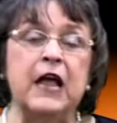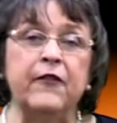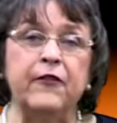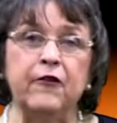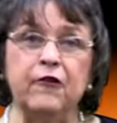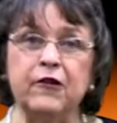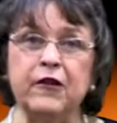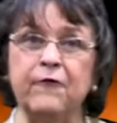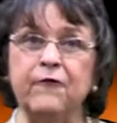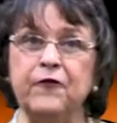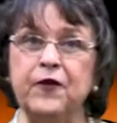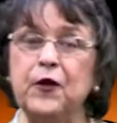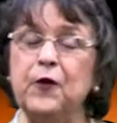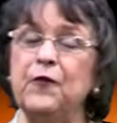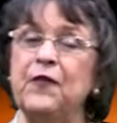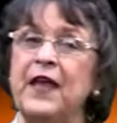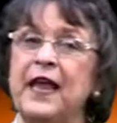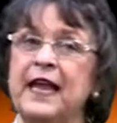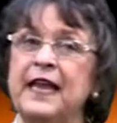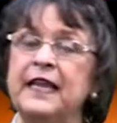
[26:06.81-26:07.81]
There's a few
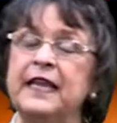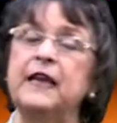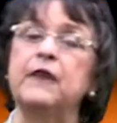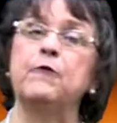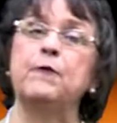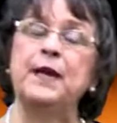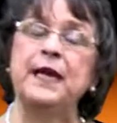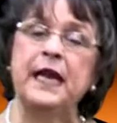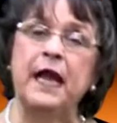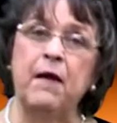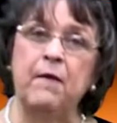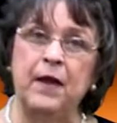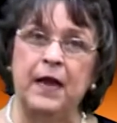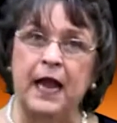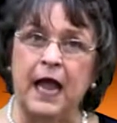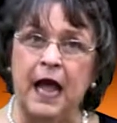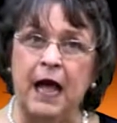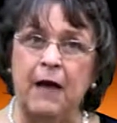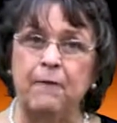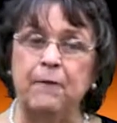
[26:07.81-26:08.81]
things that will be
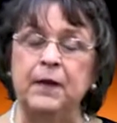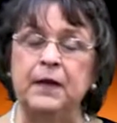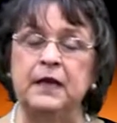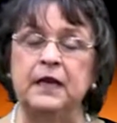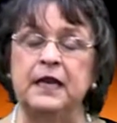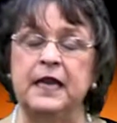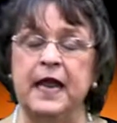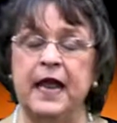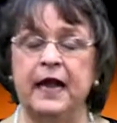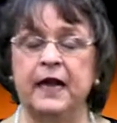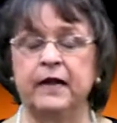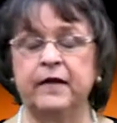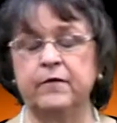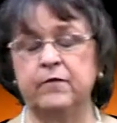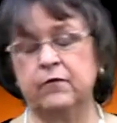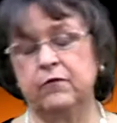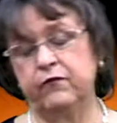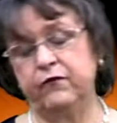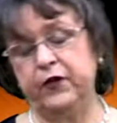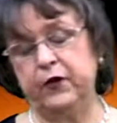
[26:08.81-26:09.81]
coming up in the next
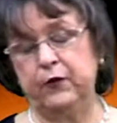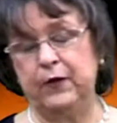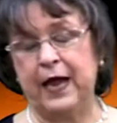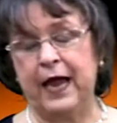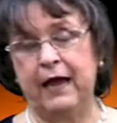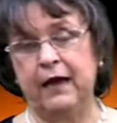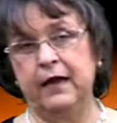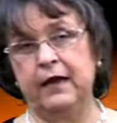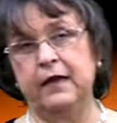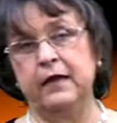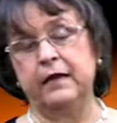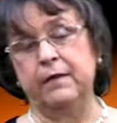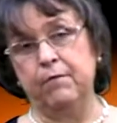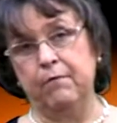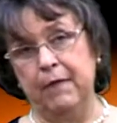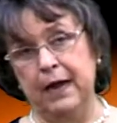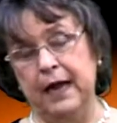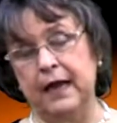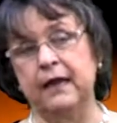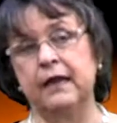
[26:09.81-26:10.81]
few days
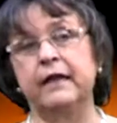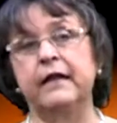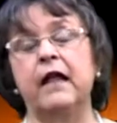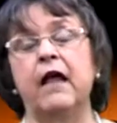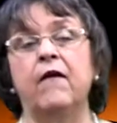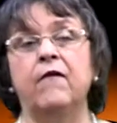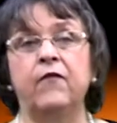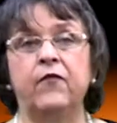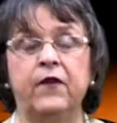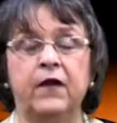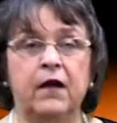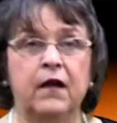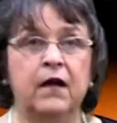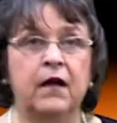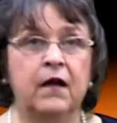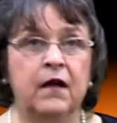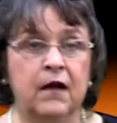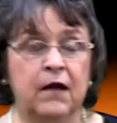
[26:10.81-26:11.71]
and months of the